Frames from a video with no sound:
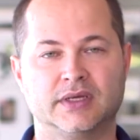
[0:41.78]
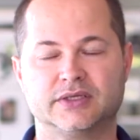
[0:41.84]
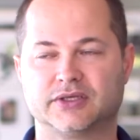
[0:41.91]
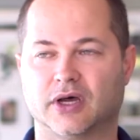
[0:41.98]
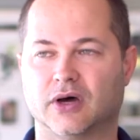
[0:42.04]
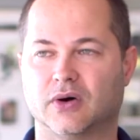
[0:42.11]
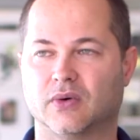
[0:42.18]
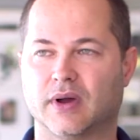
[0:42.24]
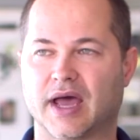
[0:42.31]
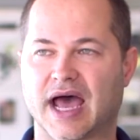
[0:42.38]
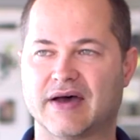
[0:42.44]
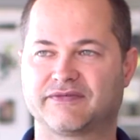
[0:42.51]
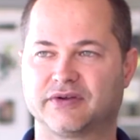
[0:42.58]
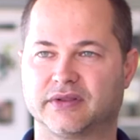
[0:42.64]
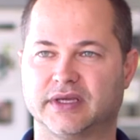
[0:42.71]
So
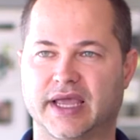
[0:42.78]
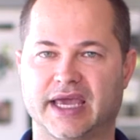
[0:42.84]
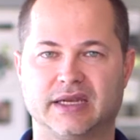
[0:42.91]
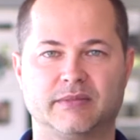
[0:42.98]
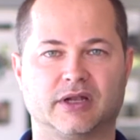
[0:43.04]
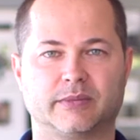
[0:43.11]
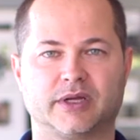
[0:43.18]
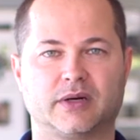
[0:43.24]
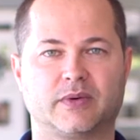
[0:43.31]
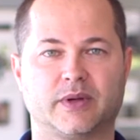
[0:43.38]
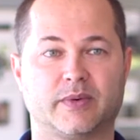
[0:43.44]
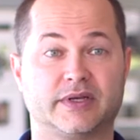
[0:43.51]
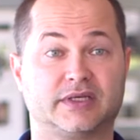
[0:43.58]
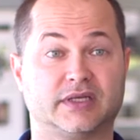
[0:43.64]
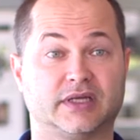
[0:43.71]
after the 80 millimeter, we
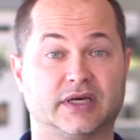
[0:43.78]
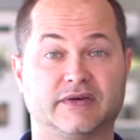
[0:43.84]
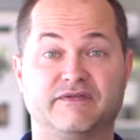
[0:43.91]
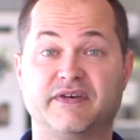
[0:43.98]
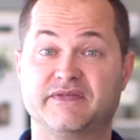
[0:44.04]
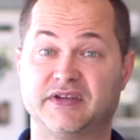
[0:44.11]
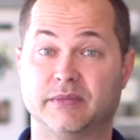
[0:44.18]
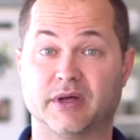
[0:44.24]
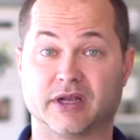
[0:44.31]
went to the 50